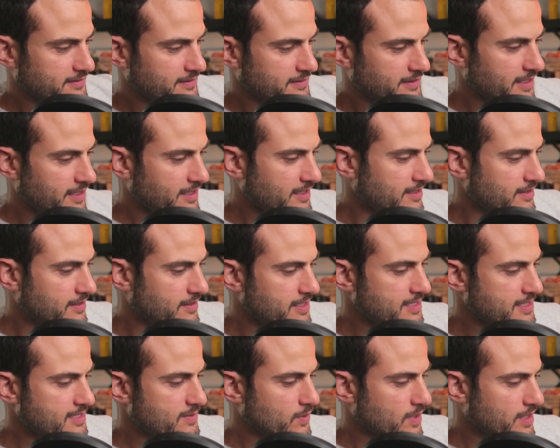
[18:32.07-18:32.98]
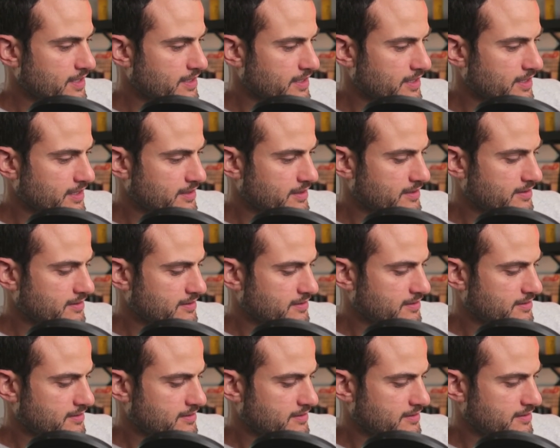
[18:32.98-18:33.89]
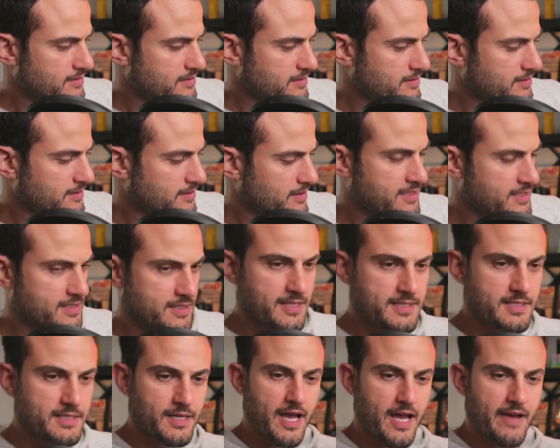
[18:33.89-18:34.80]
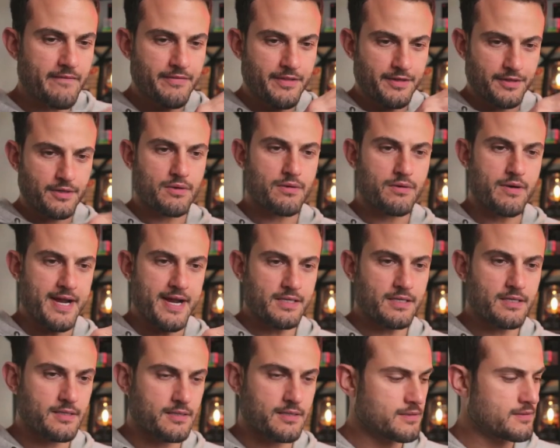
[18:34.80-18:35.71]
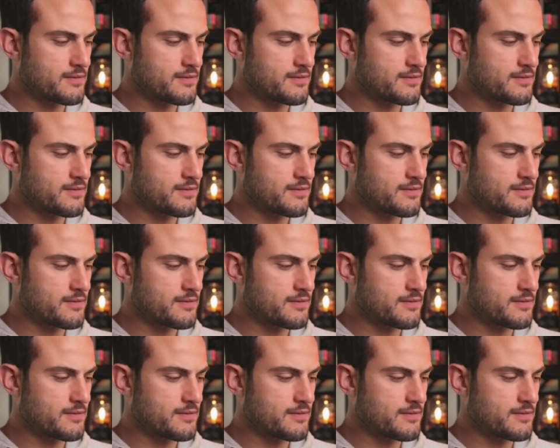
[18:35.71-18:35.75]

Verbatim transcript: yeah, this one, it doesn't have the crank.